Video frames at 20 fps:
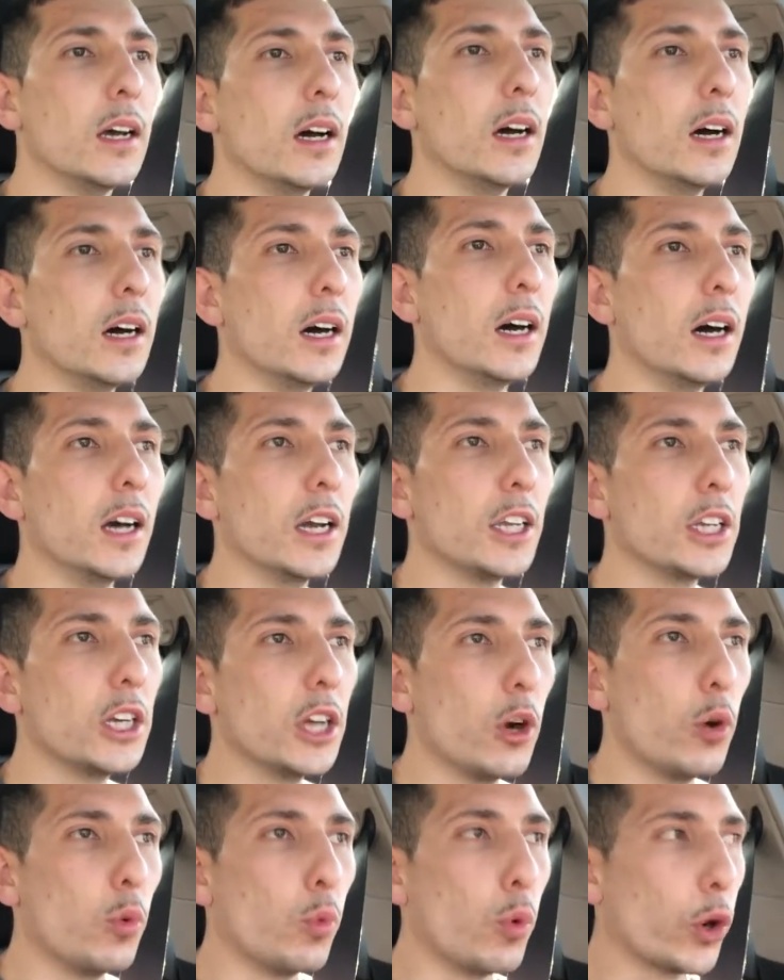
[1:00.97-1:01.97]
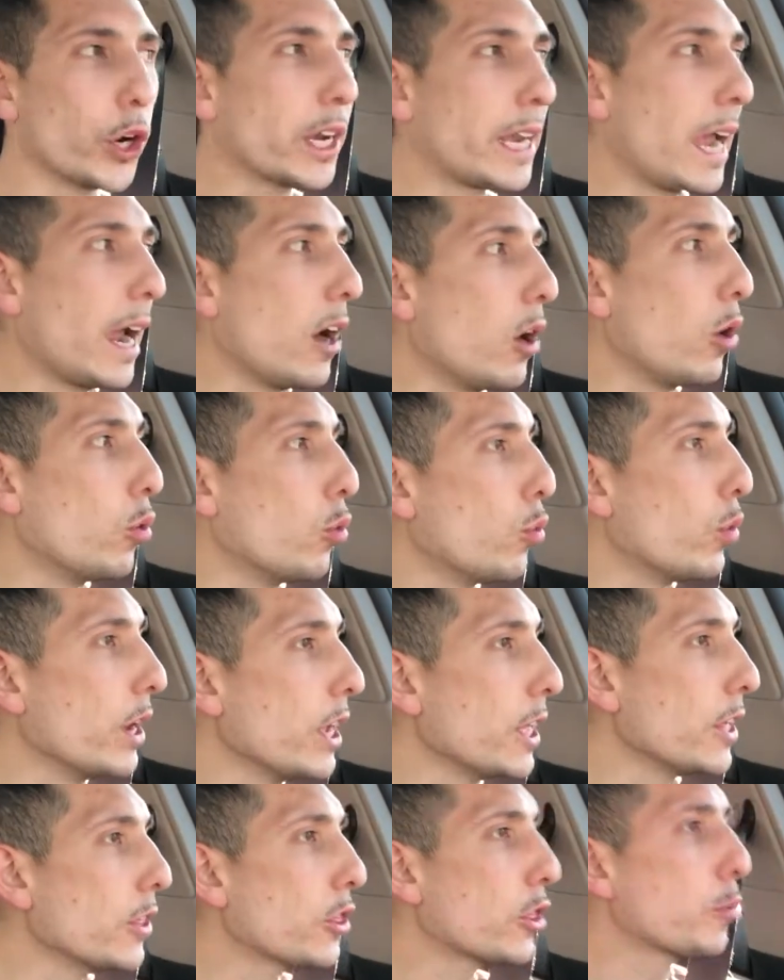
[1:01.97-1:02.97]
Work out
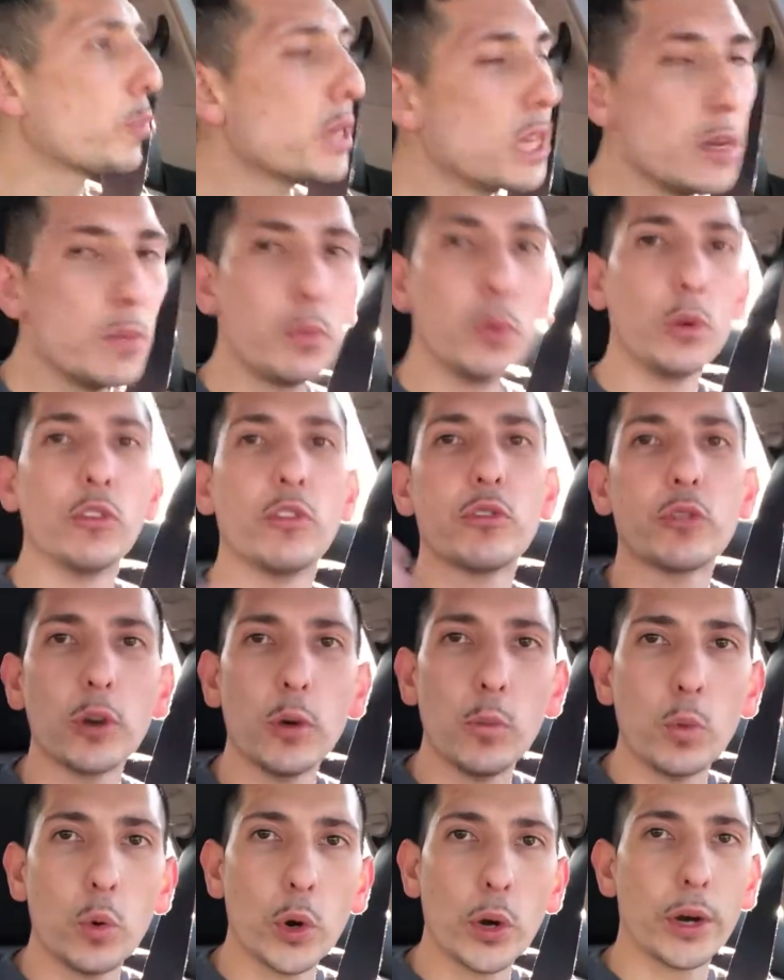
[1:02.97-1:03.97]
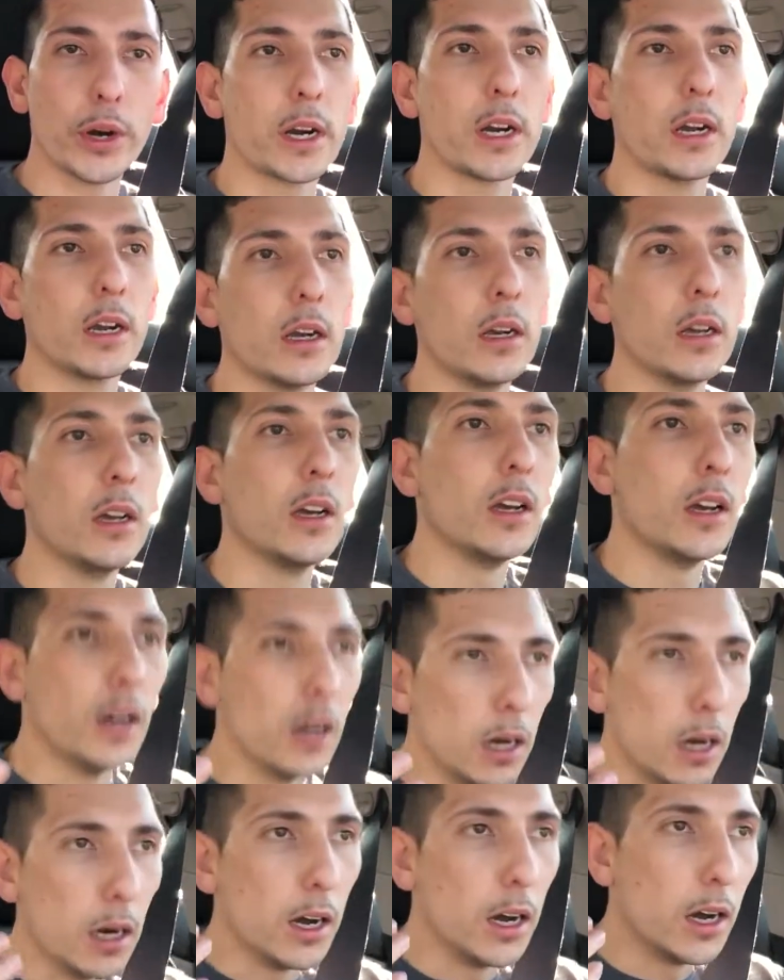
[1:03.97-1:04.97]
with people from work,
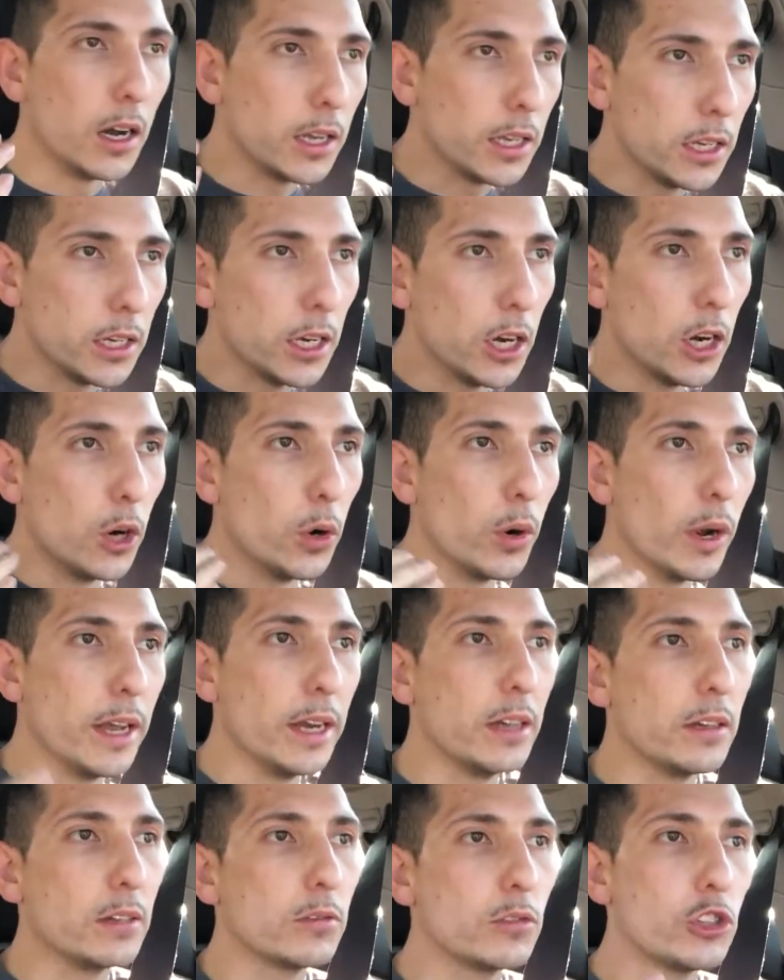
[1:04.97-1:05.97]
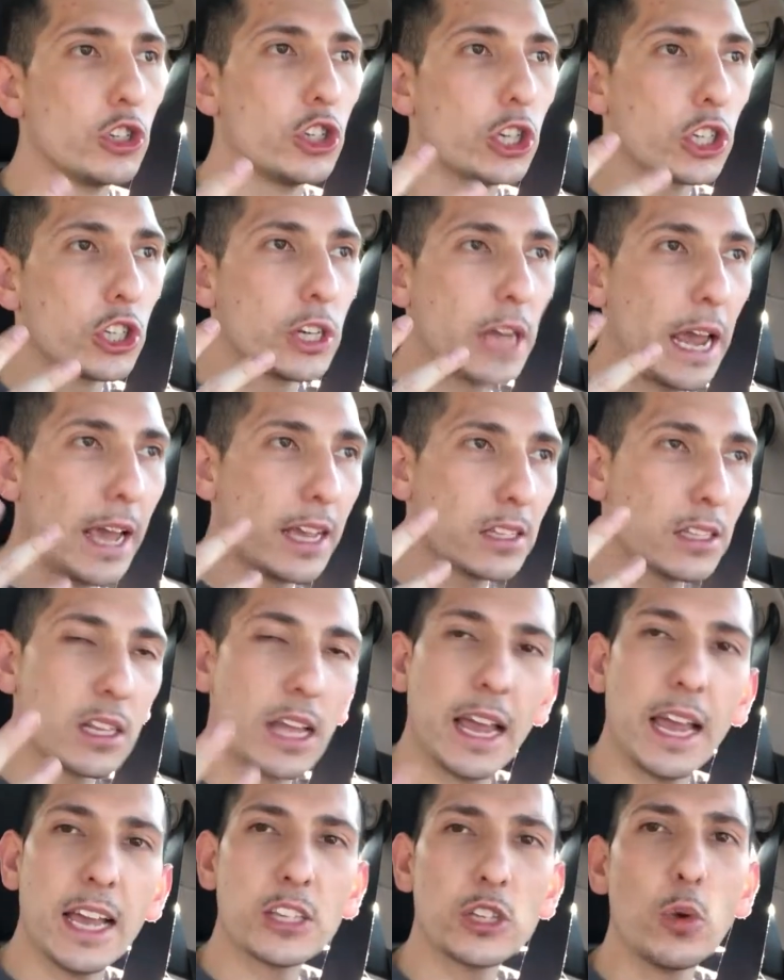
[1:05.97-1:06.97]
and just
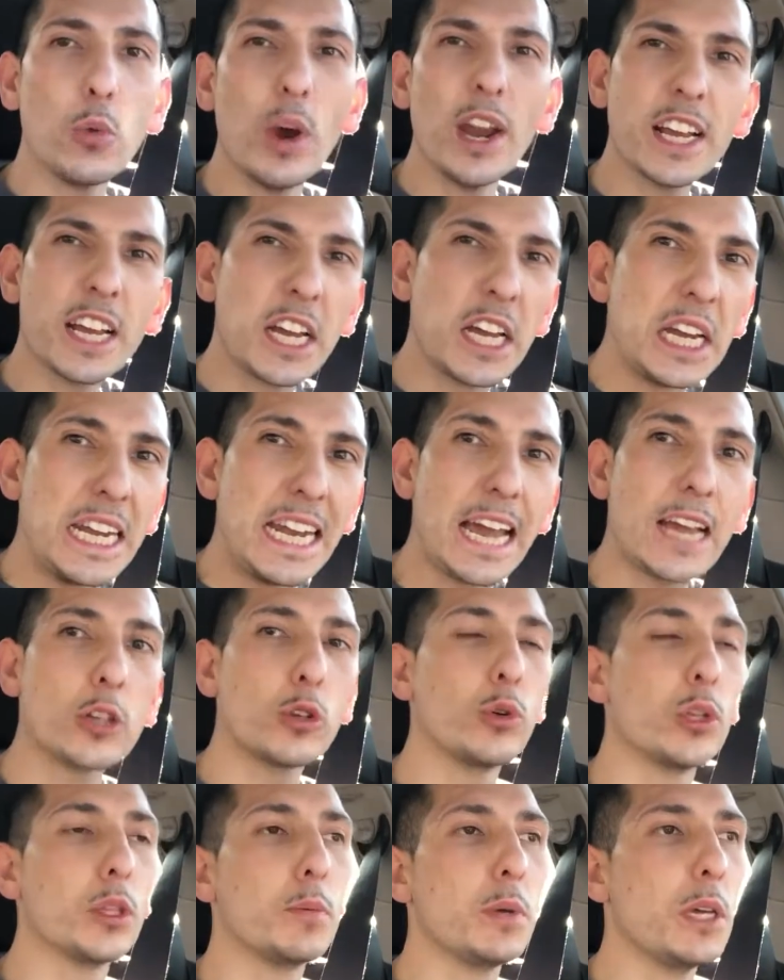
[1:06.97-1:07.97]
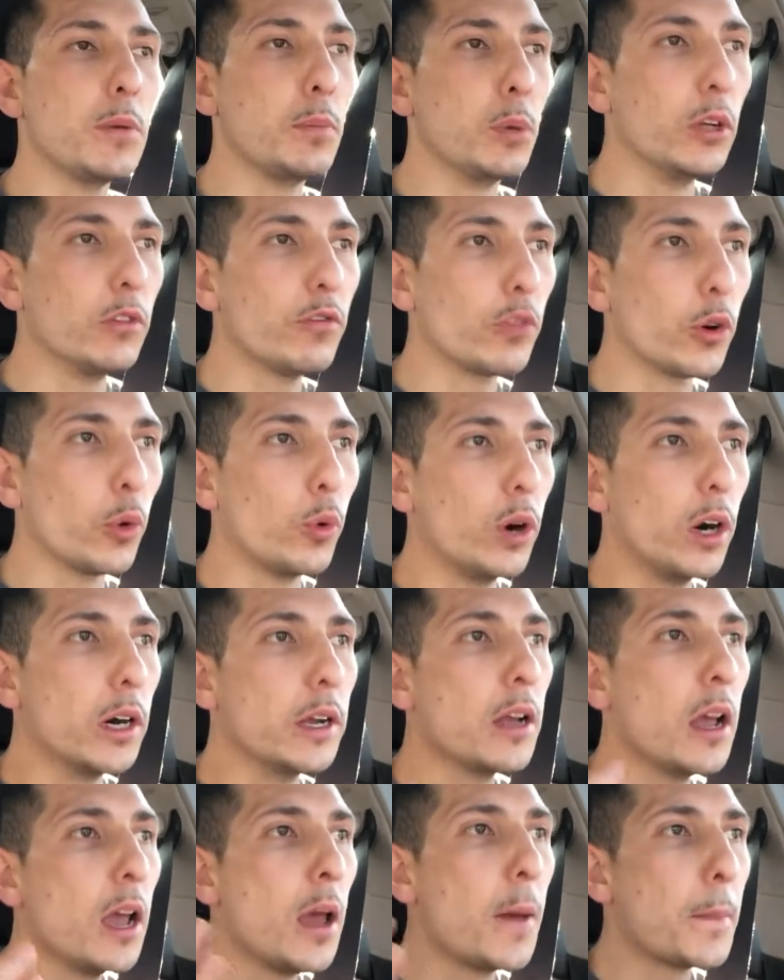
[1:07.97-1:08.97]
as a way to connect with people, for
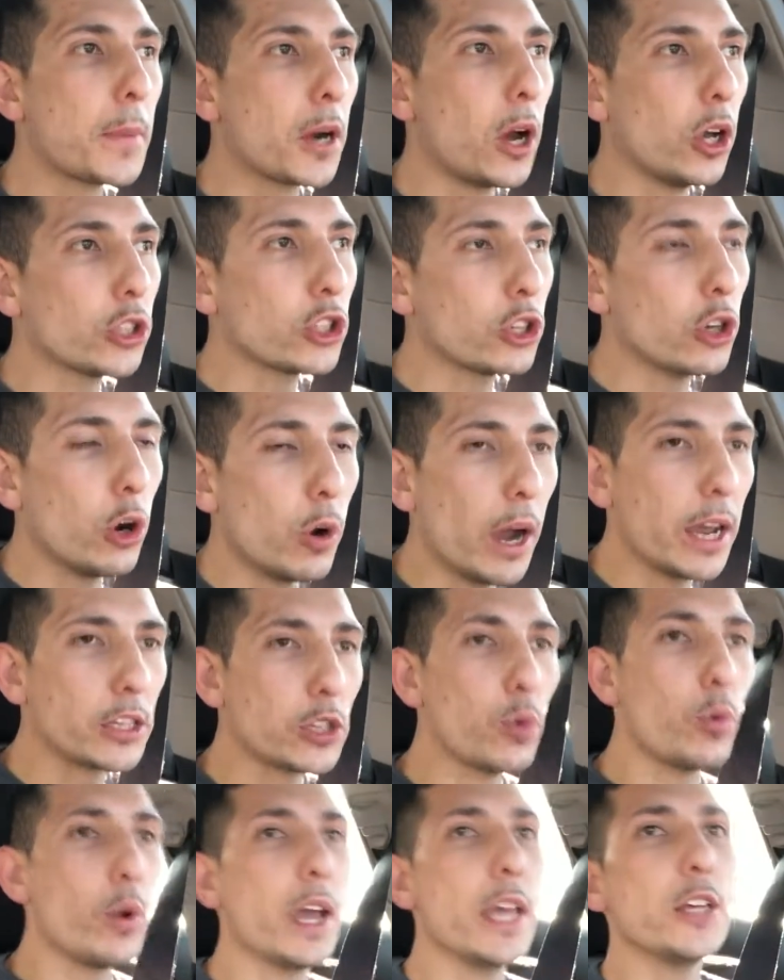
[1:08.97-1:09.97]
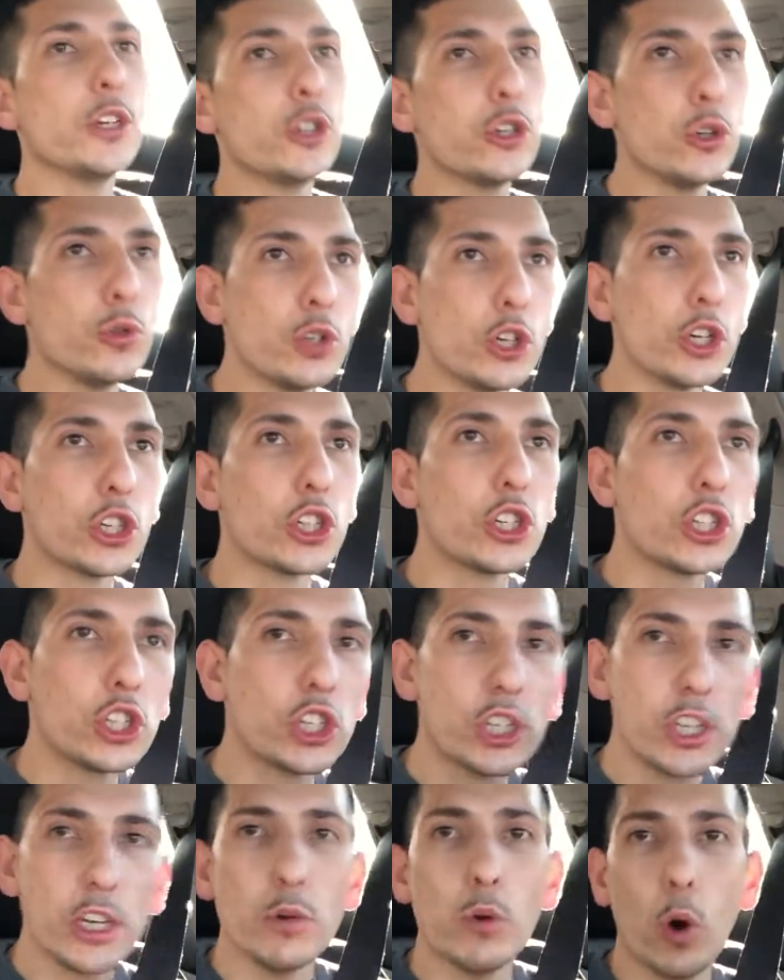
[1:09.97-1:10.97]
one, but also as a way to just
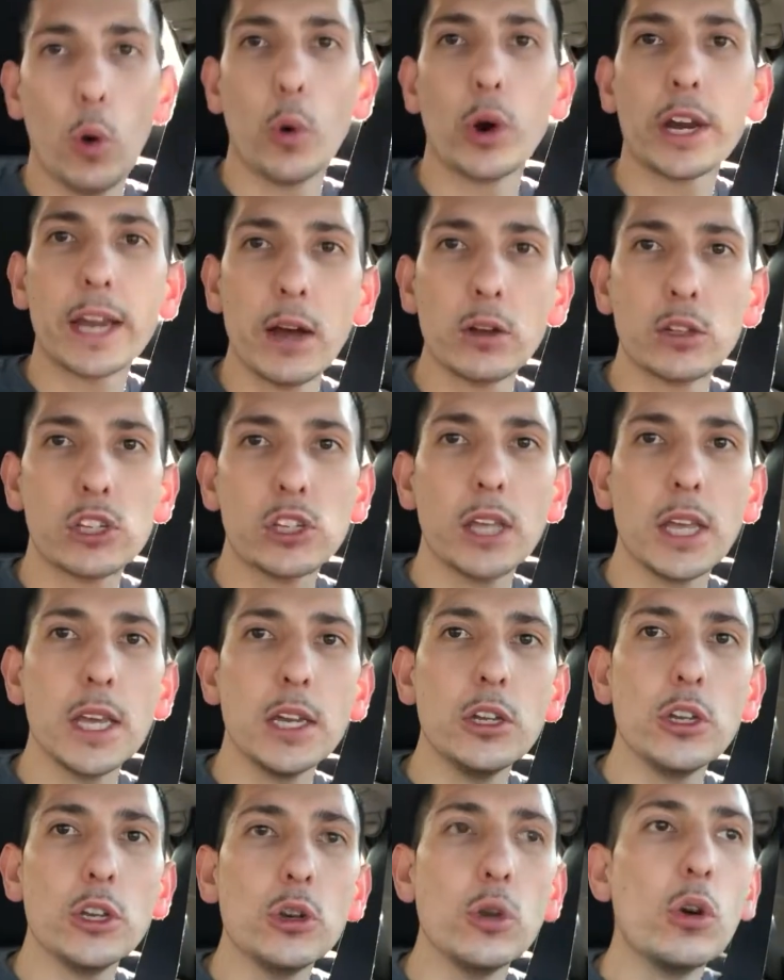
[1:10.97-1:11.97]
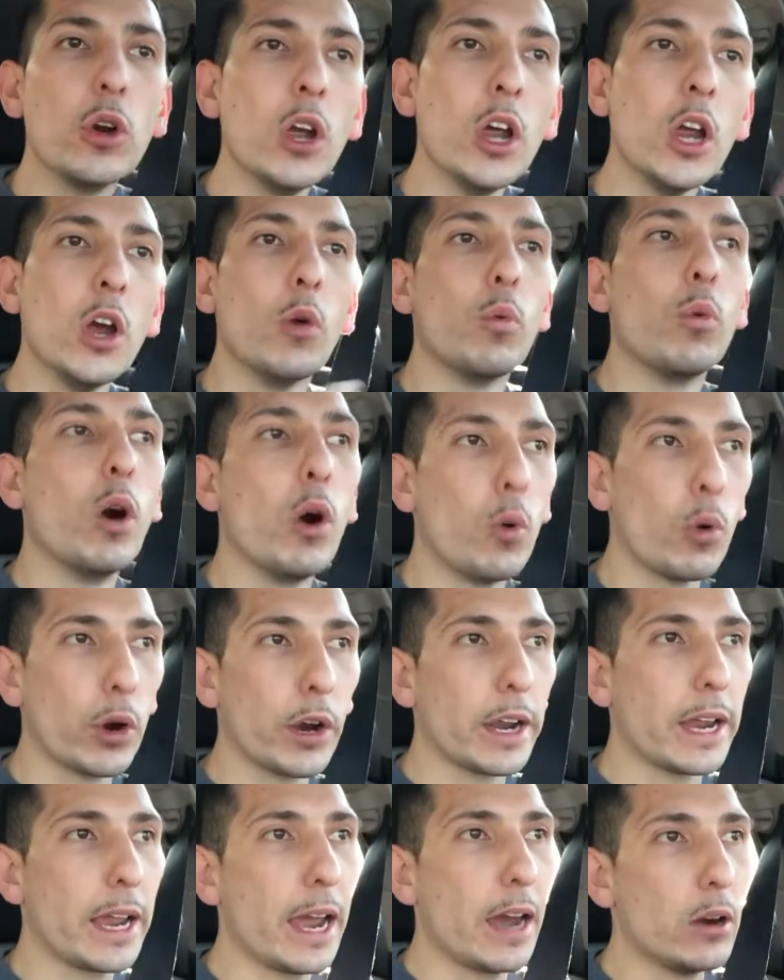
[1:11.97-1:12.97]
see what workouts they do, what
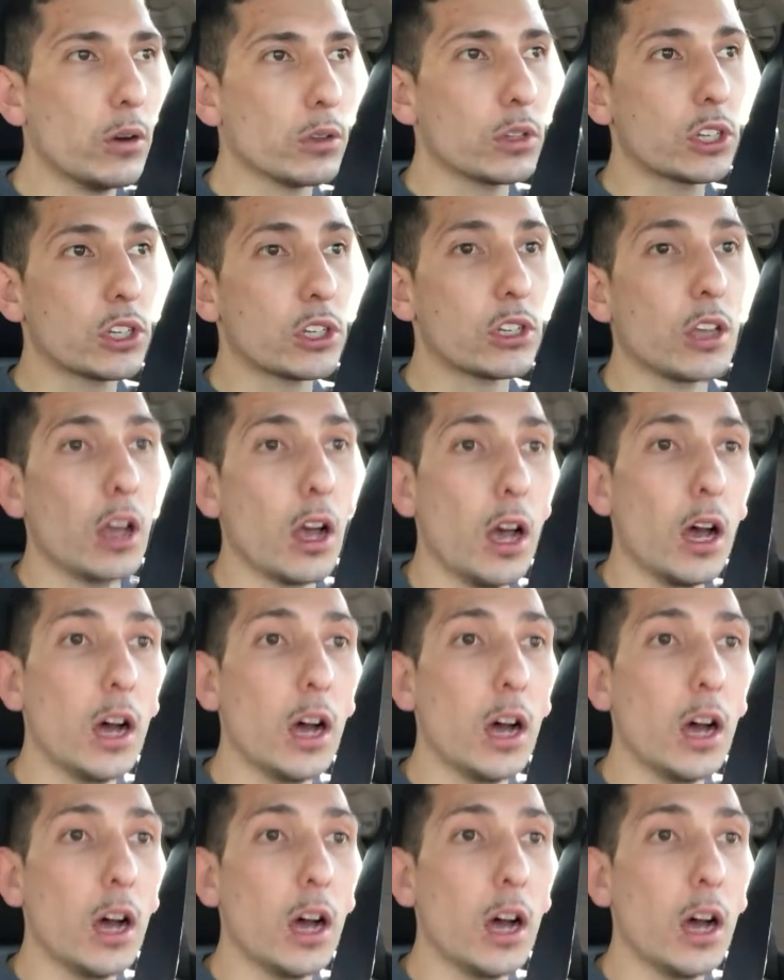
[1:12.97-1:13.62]
workouts,